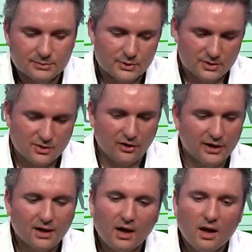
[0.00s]
because it's
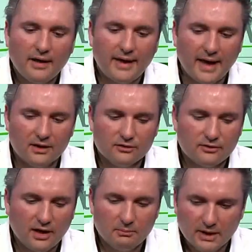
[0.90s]
hard,
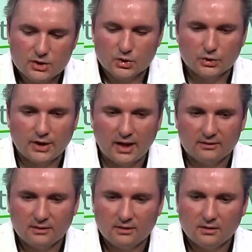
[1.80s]
and and make sure that
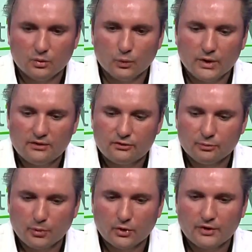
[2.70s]
we
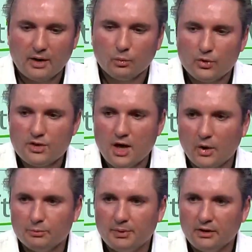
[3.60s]
support them
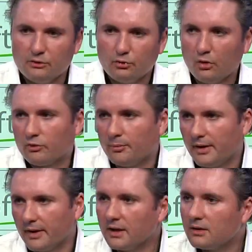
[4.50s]
without being too
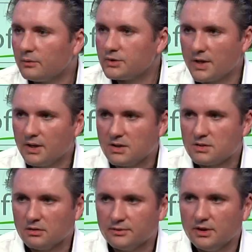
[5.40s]
overbearing, which I think is
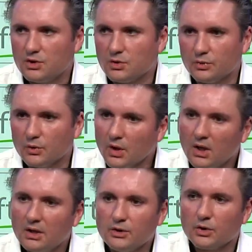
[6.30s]
sort of the issue. You
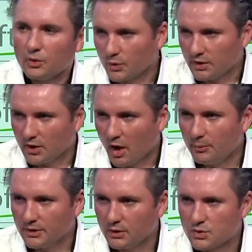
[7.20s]
you're not running the
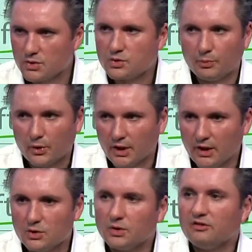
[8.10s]
company, you're just supporting
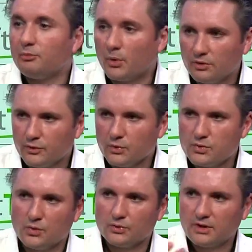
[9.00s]
it. You give point of views,
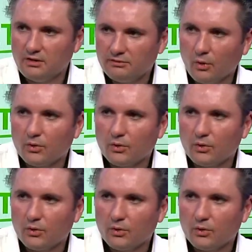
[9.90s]
you don't give